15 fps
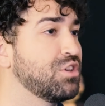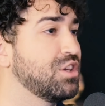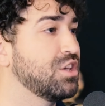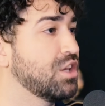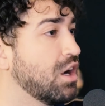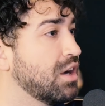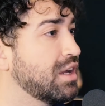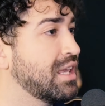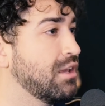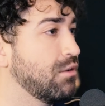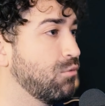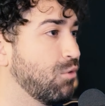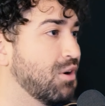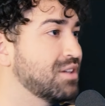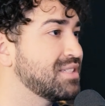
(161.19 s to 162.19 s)
young
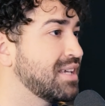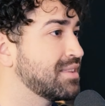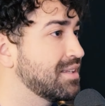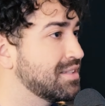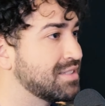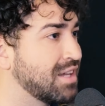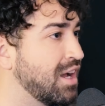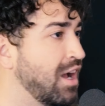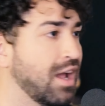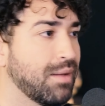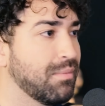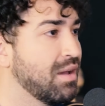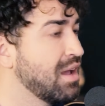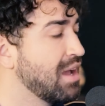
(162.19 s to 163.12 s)
he was at the time.